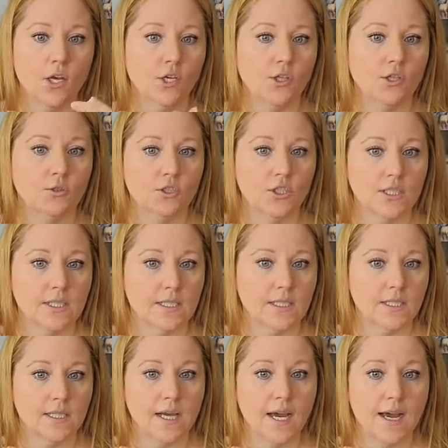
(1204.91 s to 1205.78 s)
You'll
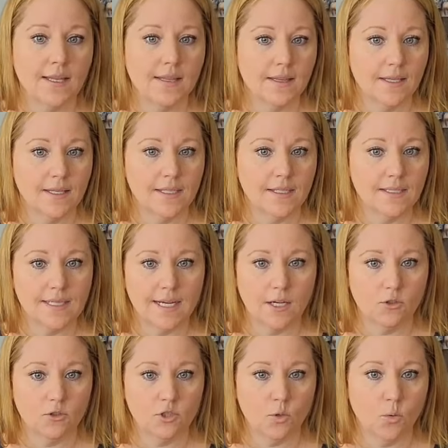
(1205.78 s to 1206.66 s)
just cut this
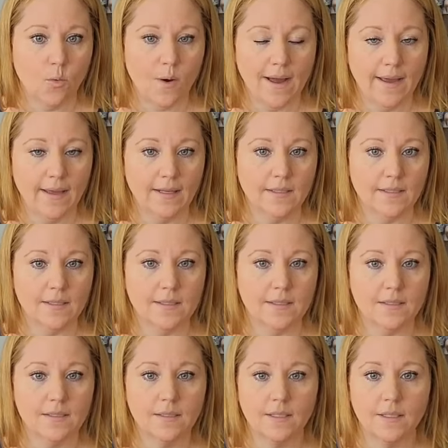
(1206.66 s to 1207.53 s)
out
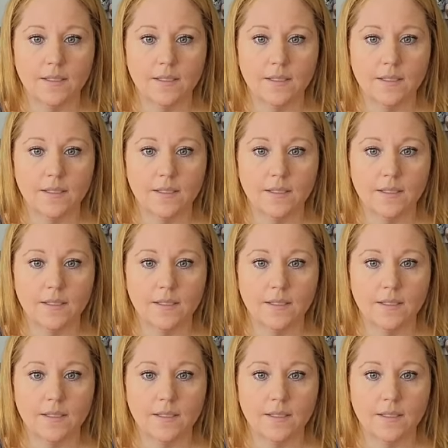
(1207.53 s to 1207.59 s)
twice.